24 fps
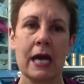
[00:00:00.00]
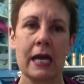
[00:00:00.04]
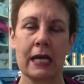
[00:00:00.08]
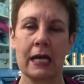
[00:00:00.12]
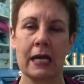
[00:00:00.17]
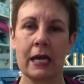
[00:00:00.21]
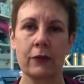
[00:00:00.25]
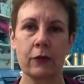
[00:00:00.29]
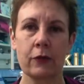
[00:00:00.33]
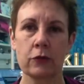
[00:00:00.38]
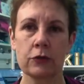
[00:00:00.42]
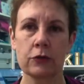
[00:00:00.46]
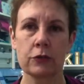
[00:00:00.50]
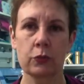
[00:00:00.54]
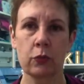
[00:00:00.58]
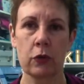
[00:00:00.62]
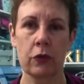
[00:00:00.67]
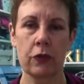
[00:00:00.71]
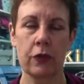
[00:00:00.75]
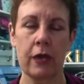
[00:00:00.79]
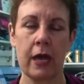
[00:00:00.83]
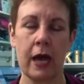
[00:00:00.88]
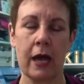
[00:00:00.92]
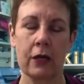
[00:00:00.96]
And I cut those
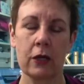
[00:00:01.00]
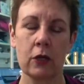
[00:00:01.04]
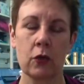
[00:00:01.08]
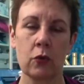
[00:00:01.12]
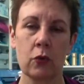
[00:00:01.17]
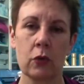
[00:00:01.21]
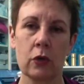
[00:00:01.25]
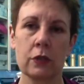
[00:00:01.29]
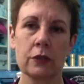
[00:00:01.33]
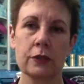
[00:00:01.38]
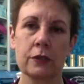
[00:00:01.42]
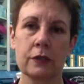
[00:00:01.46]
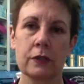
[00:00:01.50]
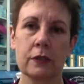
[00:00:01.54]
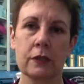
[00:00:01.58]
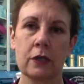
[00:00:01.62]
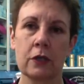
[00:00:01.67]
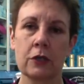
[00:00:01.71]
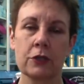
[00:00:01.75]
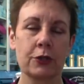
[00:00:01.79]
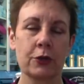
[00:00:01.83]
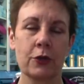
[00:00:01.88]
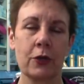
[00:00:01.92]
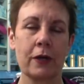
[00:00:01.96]
with the AccuQuilt,
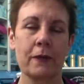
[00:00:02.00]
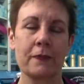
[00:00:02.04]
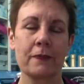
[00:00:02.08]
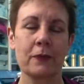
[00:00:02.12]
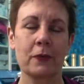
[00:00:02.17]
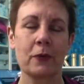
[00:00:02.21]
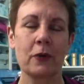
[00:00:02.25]
or sorry,